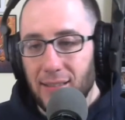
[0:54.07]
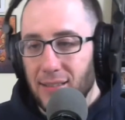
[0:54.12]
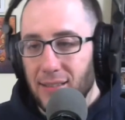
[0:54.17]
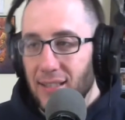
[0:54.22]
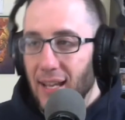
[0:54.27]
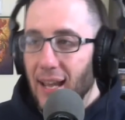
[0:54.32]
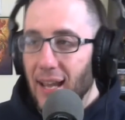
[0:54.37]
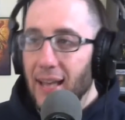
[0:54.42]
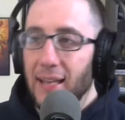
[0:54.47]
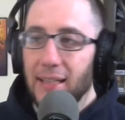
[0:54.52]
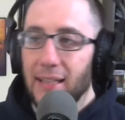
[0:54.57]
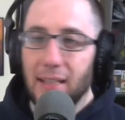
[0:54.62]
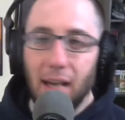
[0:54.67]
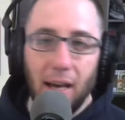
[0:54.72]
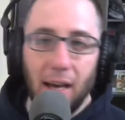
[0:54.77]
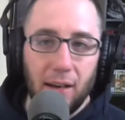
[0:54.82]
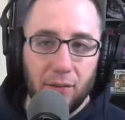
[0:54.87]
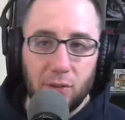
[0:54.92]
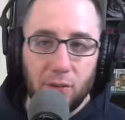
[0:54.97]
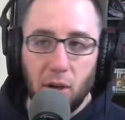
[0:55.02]
any
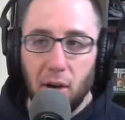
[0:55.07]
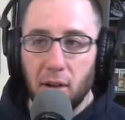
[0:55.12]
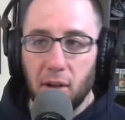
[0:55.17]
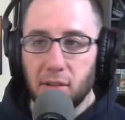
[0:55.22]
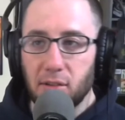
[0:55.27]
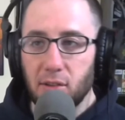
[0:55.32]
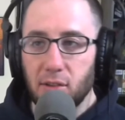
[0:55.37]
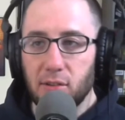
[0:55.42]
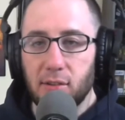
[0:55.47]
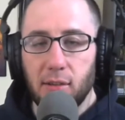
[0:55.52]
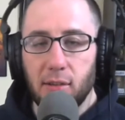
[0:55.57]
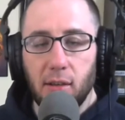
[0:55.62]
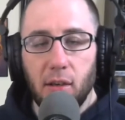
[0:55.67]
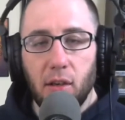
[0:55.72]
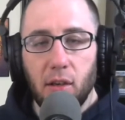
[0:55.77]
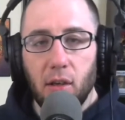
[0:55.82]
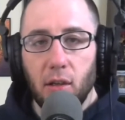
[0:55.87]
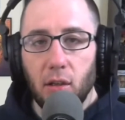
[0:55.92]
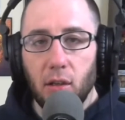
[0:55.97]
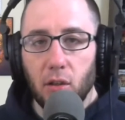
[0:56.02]
kind of concerts,
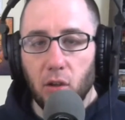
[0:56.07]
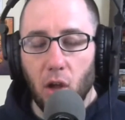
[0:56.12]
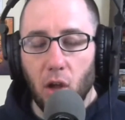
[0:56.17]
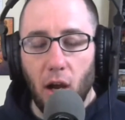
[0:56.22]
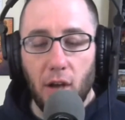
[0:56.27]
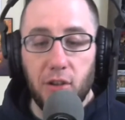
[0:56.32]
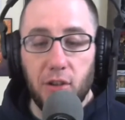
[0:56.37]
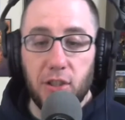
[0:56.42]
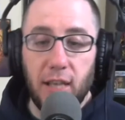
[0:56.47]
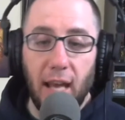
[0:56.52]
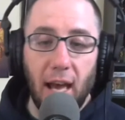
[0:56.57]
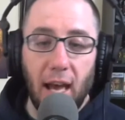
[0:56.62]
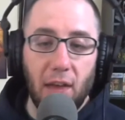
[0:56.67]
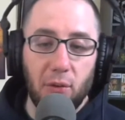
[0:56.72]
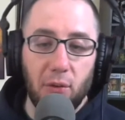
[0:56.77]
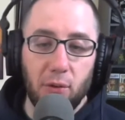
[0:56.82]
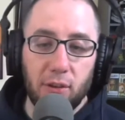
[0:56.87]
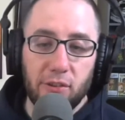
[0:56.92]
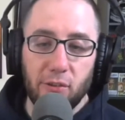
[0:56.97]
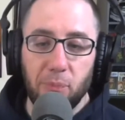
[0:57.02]
large
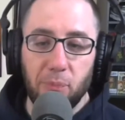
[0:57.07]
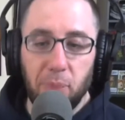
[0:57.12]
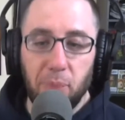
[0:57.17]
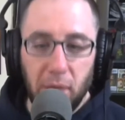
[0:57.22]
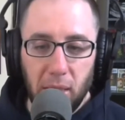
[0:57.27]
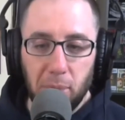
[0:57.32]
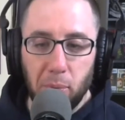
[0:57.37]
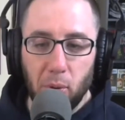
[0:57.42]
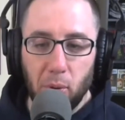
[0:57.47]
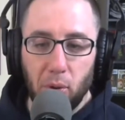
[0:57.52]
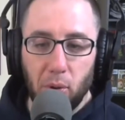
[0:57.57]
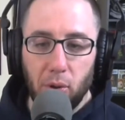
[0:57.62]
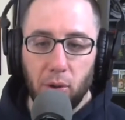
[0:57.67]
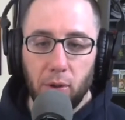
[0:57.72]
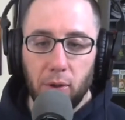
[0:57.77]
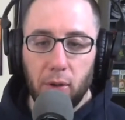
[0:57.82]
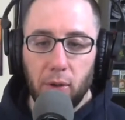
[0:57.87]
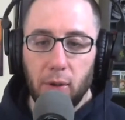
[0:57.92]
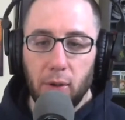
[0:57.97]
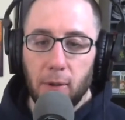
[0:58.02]
gatherings of people,
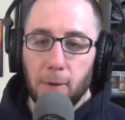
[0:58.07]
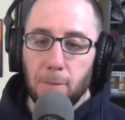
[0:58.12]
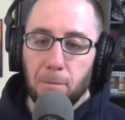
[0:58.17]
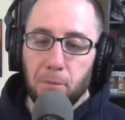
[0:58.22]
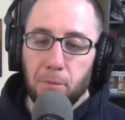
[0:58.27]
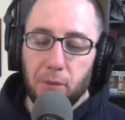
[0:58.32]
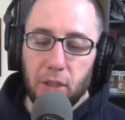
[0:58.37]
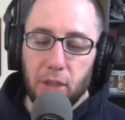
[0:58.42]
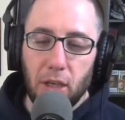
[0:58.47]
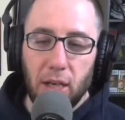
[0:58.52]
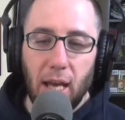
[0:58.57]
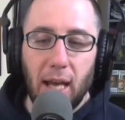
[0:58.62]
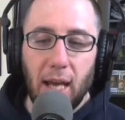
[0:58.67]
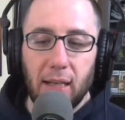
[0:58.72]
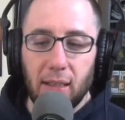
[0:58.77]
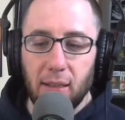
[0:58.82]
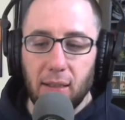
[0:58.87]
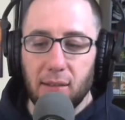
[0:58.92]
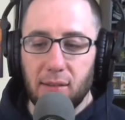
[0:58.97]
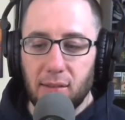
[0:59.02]
you're not
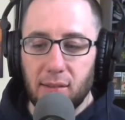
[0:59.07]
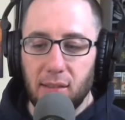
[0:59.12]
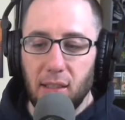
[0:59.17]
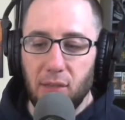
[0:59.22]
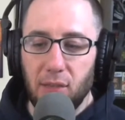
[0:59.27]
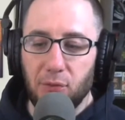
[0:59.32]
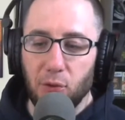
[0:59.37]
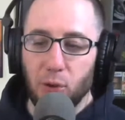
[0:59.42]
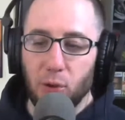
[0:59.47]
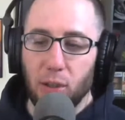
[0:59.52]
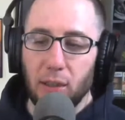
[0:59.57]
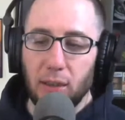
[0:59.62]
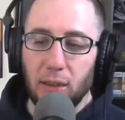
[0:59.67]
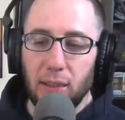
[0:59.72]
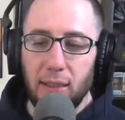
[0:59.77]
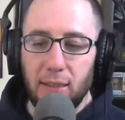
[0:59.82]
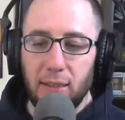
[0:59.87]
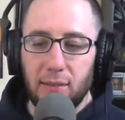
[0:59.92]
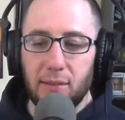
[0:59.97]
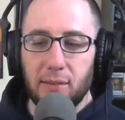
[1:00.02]
going to see for at
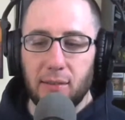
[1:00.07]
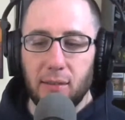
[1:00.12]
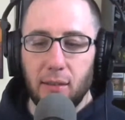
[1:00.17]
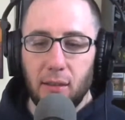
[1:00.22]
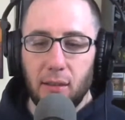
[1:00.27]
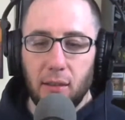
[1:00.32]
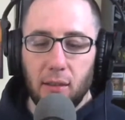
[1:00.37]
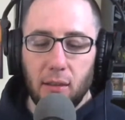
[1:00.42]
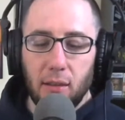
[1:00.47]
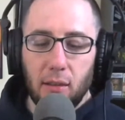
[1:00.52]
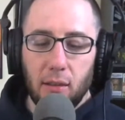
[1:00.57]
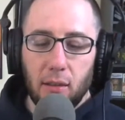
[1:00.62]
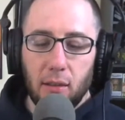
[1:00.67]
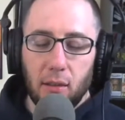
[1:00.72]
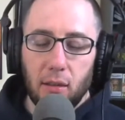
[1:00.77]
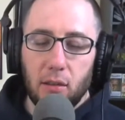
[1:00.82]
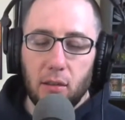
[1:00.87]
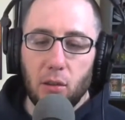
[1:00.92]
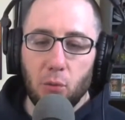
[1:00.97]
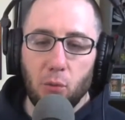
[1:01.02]
least
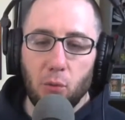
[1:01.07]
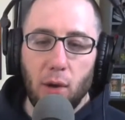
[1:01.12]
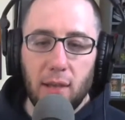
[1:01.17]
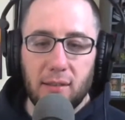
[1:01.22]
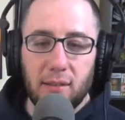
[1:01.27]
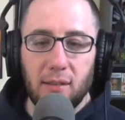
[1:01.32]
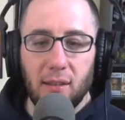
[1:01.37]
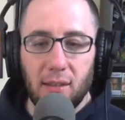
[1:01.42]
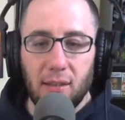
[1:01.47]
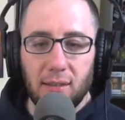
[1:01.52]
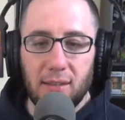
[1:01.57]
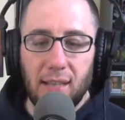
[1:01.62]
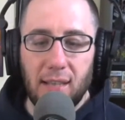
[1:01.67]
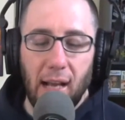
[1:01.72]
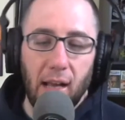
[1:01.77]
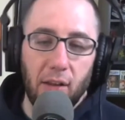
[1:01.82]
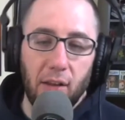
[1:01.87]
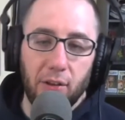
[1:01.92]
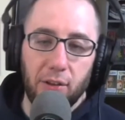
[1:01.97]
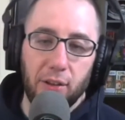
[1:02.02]
the rest of this
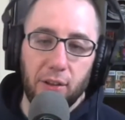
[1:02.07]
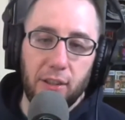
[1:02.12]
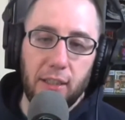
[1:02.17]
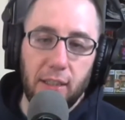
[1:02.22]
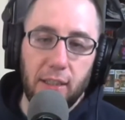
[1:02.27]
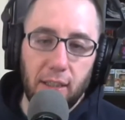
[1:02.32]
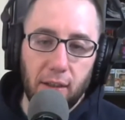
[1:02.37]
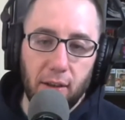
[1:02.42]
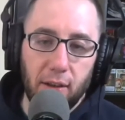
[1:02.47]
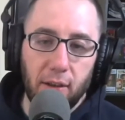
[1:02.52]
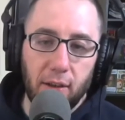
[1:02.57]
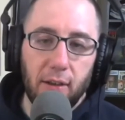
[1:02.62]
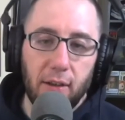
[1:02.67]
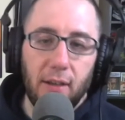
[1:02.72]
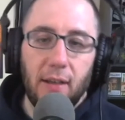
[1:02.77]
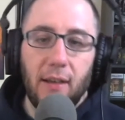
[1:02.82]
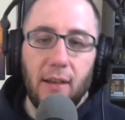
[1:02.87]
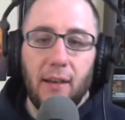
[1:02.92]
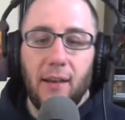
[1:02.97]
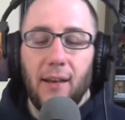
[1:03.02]
calendar year.
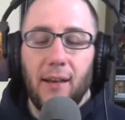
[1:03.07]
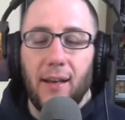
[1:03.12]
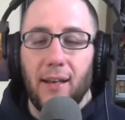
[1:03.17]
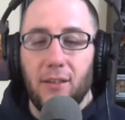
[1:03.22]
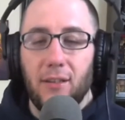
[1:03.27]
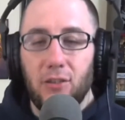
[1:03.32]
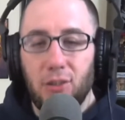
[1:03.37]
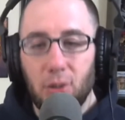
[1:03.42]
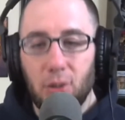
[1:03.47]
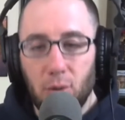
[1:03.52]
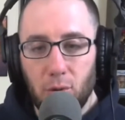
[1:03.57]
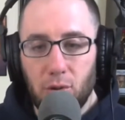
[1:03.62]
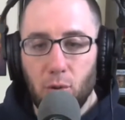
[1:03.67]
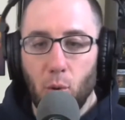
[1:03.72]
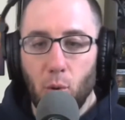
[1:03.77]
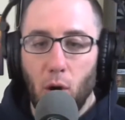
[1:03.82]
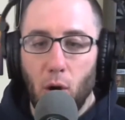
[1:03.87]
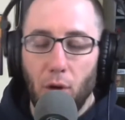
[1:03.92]
And due to all